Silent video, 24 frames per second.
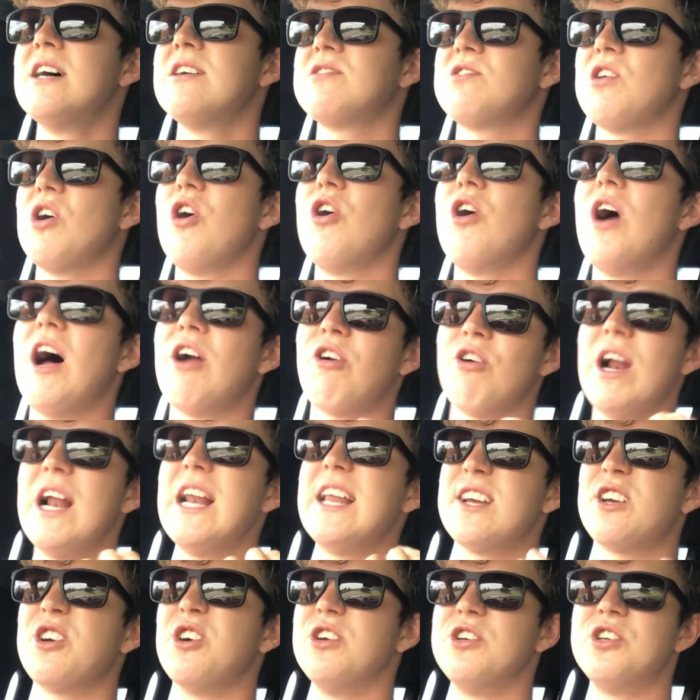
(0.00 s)
So a
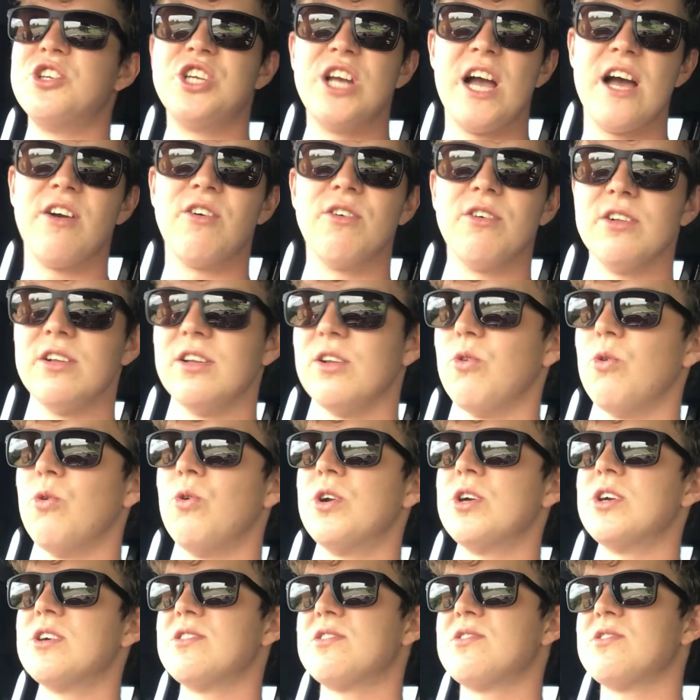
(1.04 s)
really good general
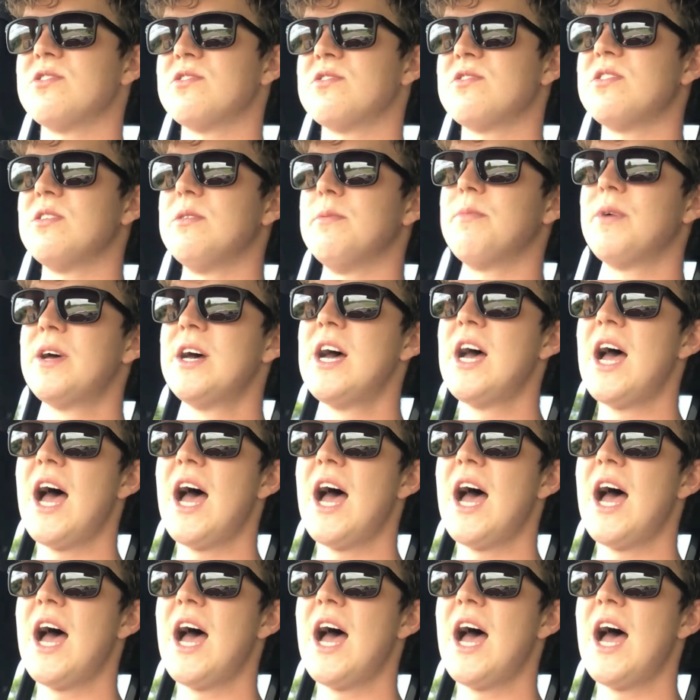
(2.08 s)
audio system.